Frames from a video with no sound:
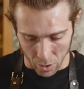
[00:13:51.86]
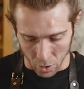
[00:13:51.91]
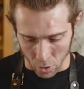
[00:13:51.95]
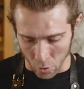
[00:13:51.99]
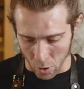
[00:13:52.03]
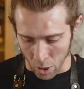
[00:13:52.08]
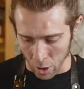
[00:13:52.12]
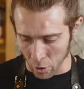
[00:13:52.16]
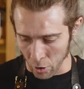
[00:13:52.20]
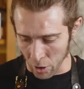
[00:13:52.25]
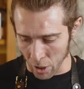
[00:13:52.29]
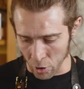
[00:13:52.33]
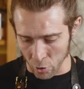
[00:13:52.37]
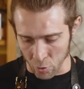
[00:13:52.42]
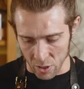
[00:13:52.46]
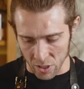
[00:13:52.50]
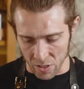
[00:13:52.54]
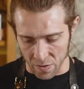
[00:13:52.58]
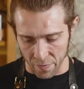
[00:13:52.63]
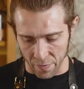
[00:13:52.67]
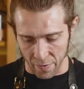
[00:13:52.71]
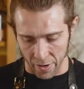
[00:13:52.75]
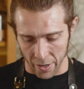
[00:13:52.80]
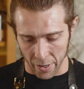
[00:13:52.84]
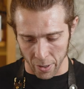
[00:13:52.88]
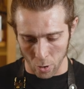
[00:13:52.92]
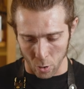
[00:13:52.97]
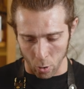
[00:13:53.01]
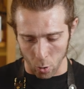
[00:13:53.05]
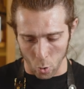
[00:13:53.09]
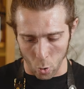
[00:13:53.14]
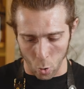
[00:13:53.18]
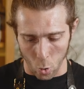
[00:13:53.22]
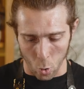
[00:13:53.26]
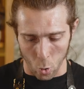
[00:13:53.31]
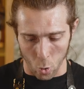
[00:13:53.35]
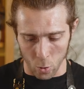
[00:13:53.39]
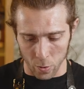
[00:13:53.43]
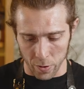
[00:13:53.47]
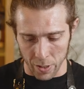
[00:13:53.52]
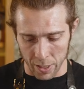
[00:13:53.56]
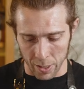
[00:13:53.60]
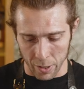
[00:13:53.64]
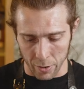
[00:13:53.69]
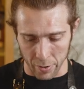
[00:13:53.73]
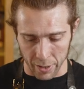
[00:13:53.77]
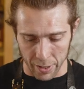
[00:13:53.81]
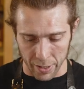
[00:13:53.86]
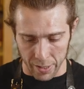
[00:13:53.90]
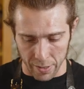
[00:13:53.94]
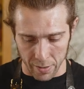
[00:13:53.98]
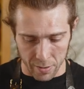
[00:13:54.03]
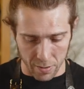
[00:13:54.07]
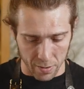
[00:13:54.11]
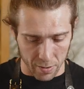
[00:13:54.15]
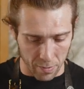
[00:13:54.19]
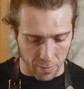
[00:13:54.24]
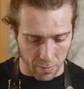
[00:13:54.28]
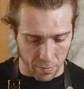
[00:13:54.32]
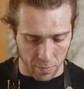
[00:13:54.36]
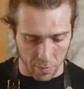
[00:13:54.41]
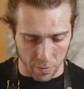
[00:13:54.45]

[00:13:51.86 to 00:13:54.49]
Now I'm gonna transfer all the ingredients